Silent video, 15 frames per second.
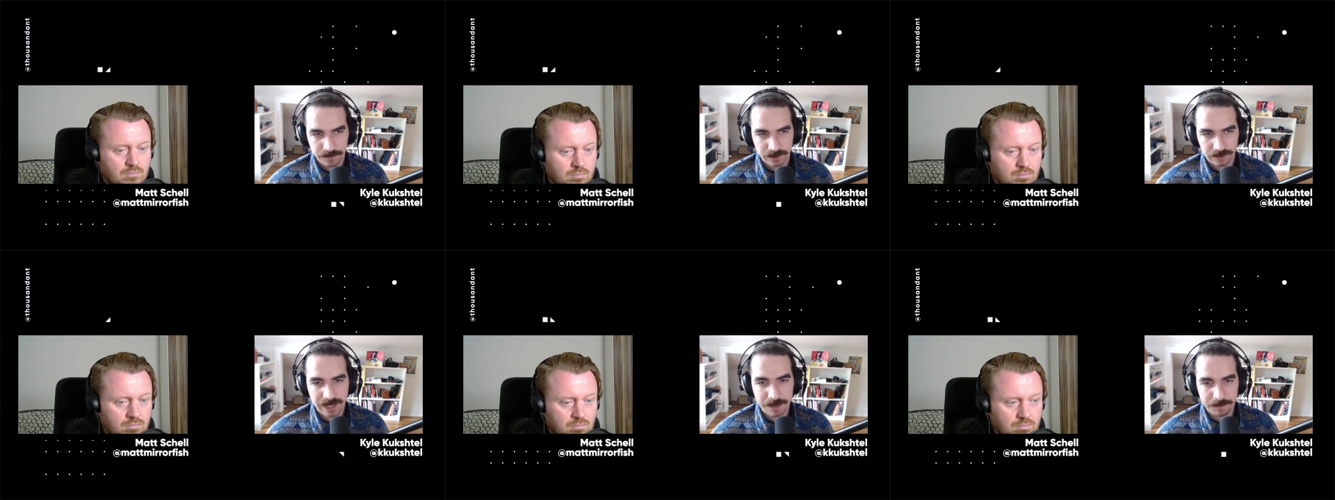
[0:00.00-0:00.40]

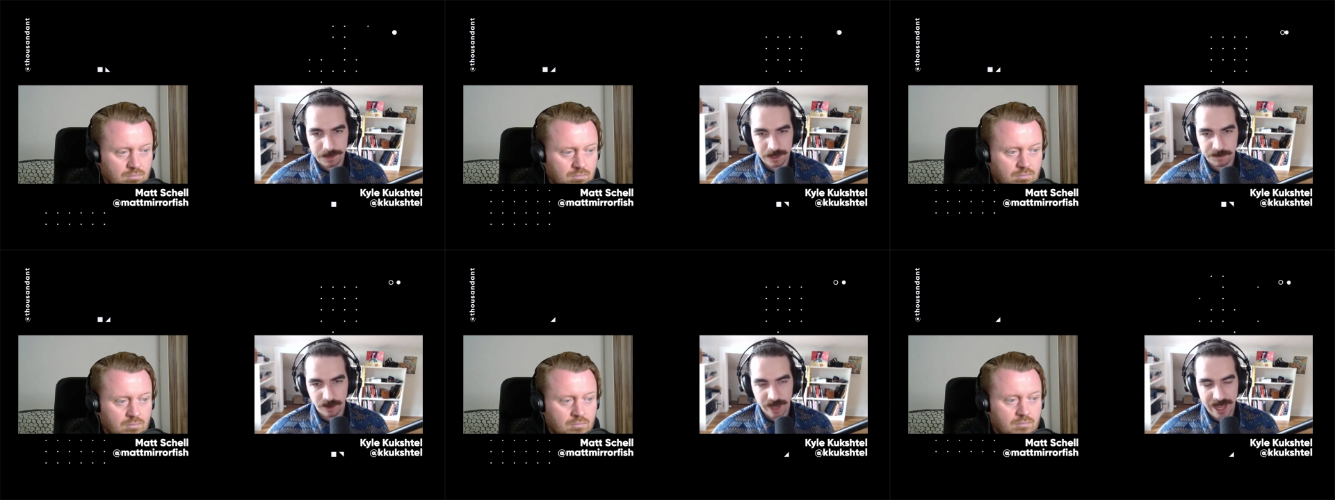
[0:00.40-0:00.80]
Speaker 1: let
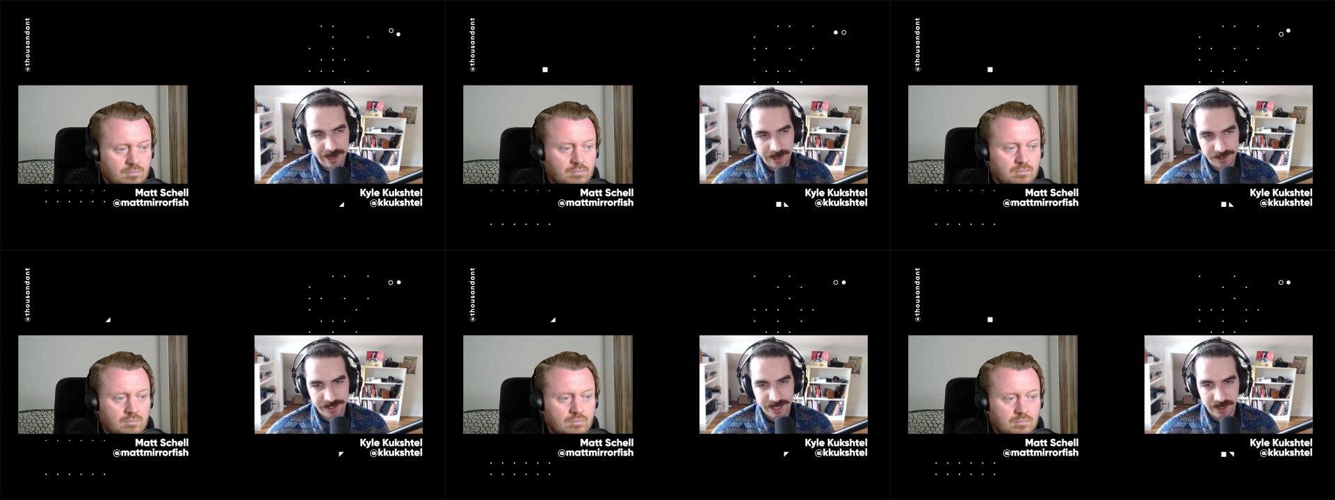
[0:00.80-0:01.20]
people
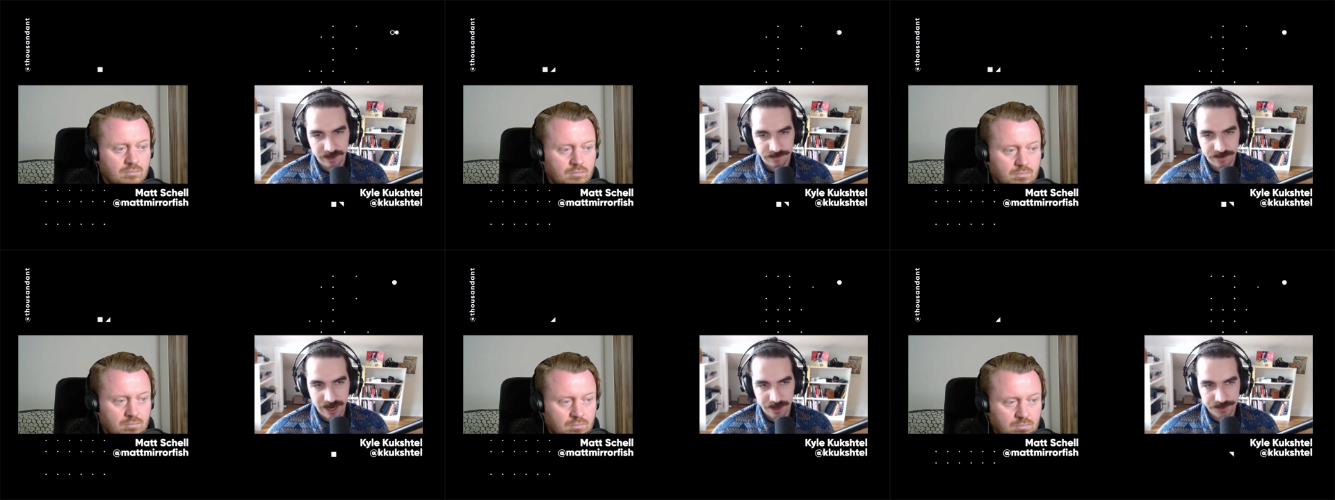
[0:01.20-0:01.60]
edit
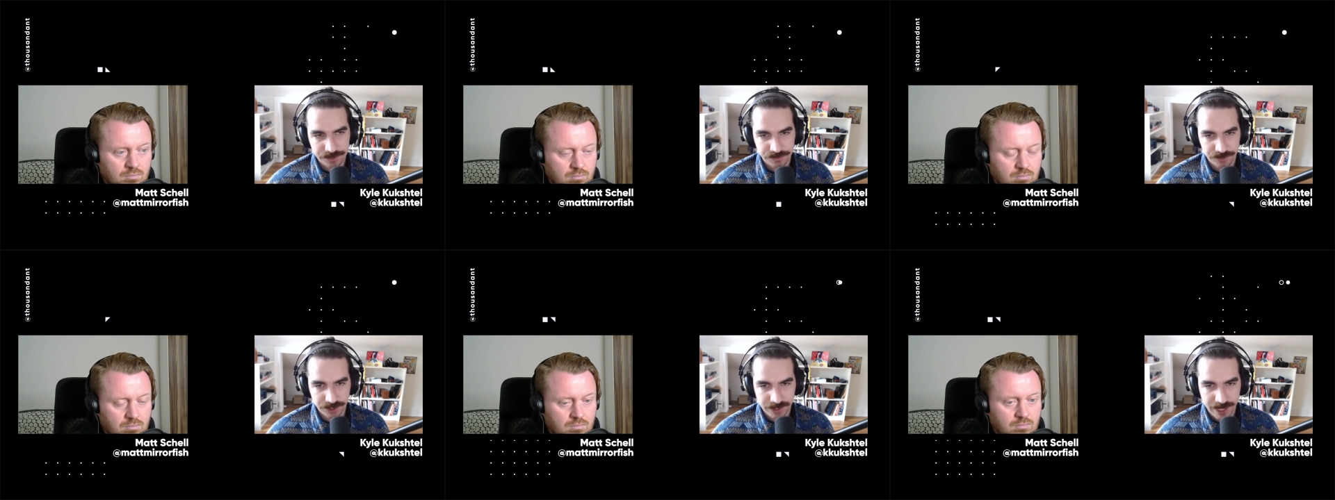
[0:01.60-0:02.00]
data
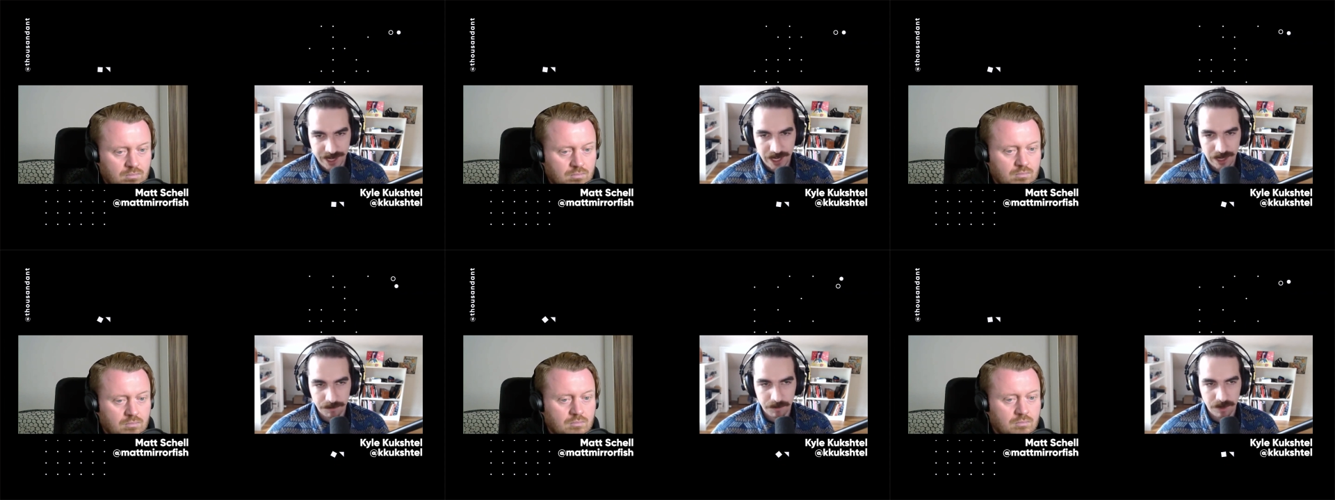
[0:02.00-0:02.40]
files for the
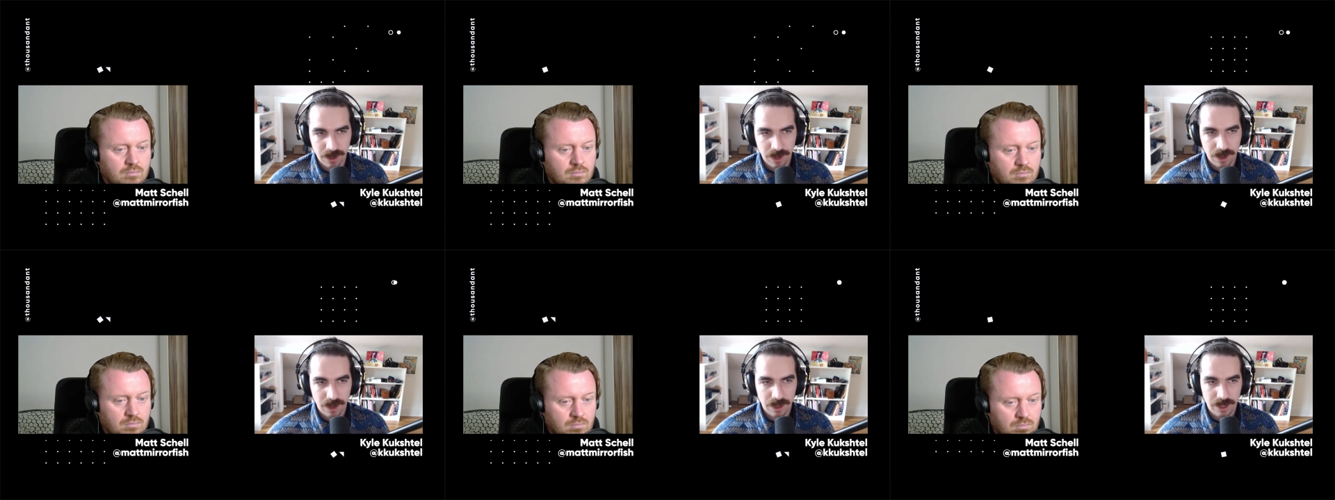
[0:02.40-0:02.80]

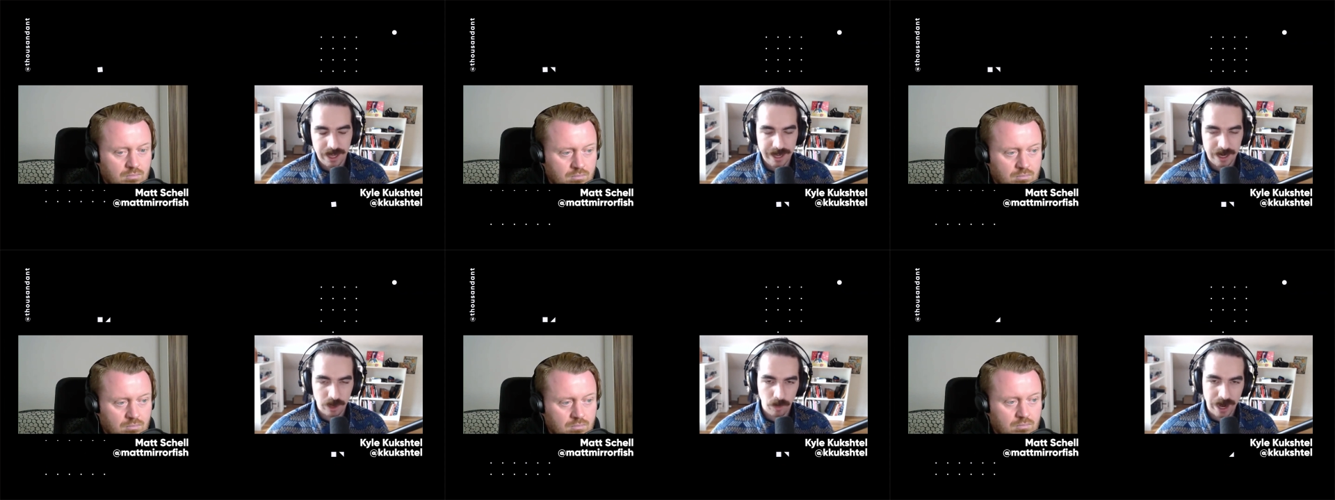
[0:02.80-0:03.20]
game
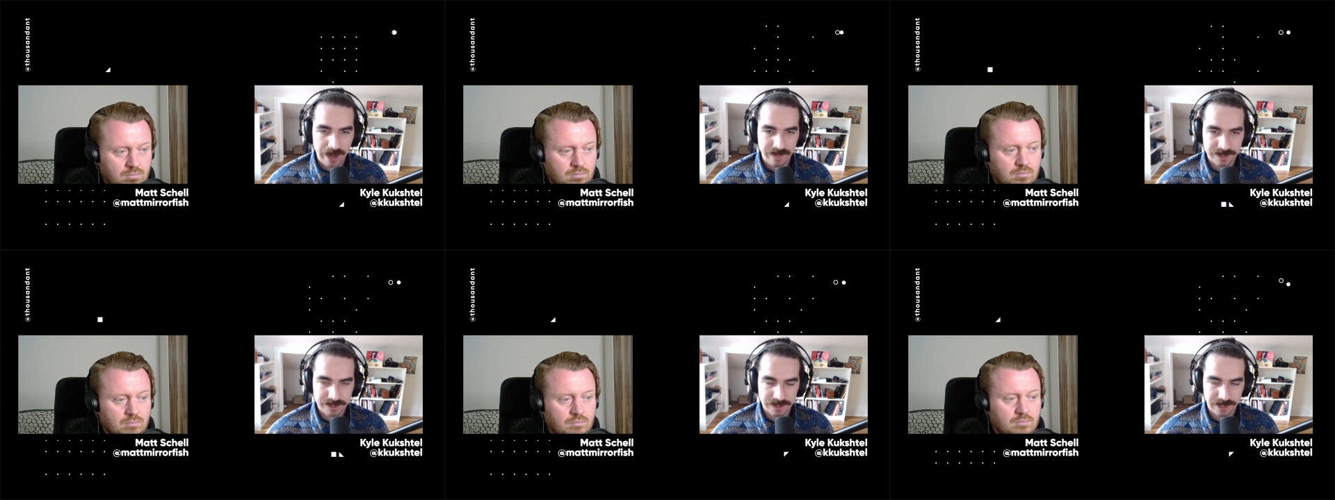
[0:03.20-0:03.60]
in a
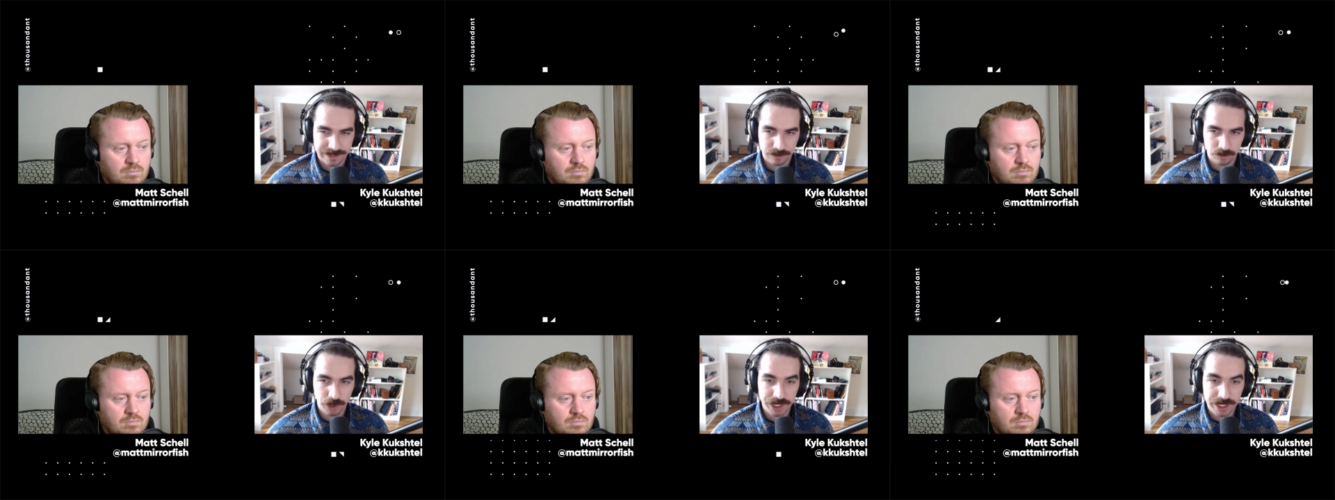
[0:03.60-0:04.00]
way that's
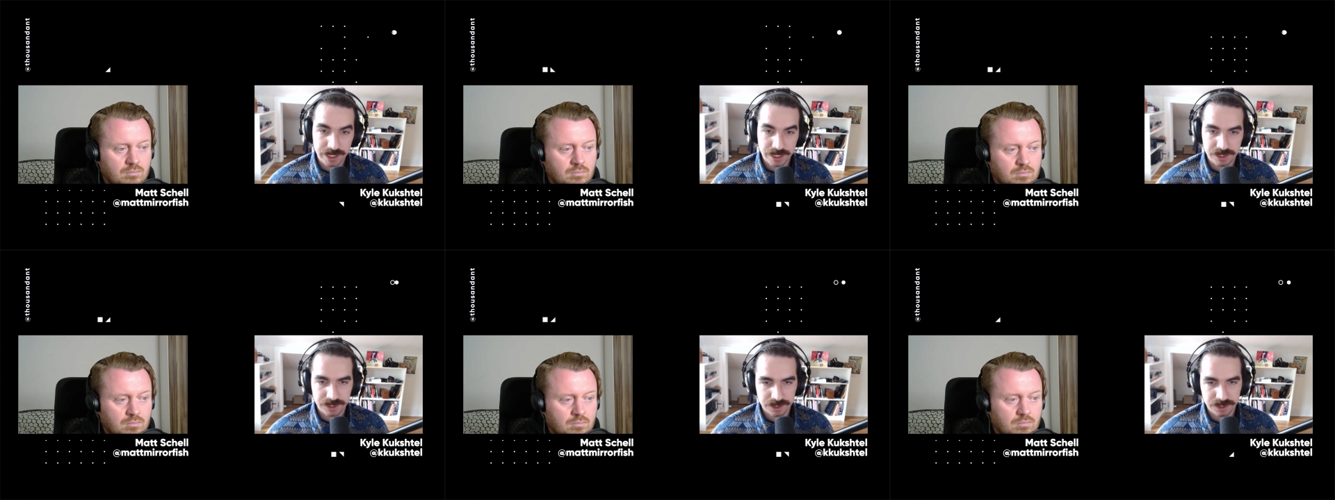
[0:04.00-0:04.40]
like really
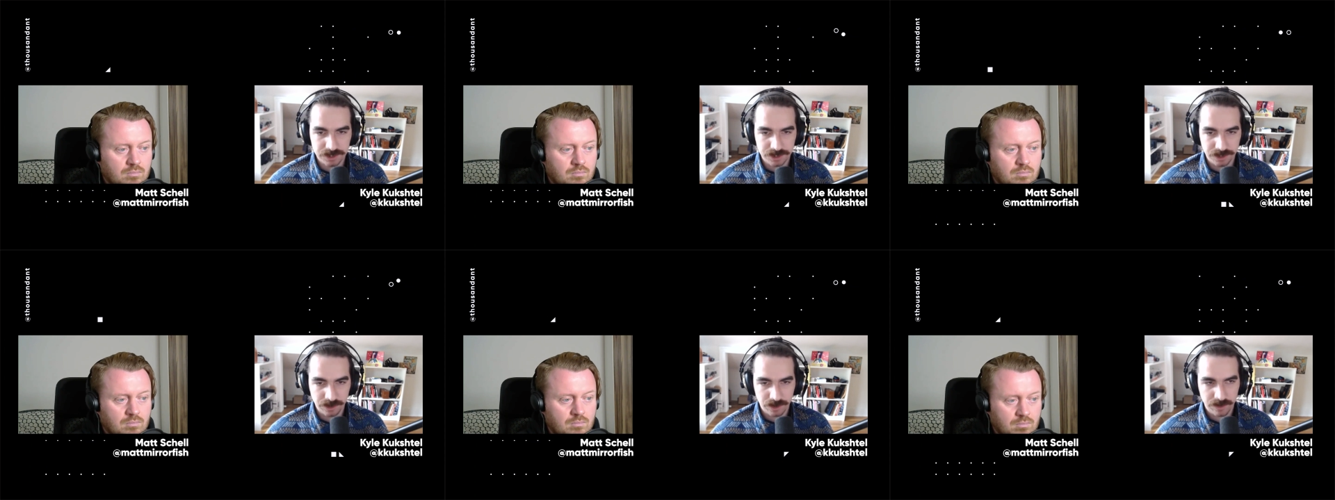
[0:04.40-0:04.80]
easy to
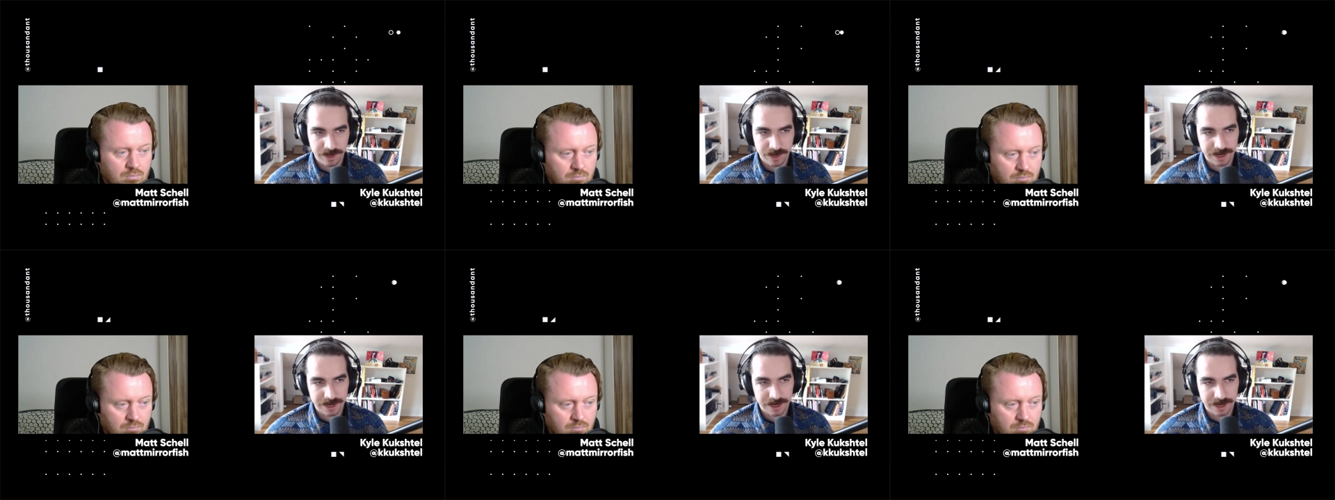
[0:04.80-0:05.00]
do?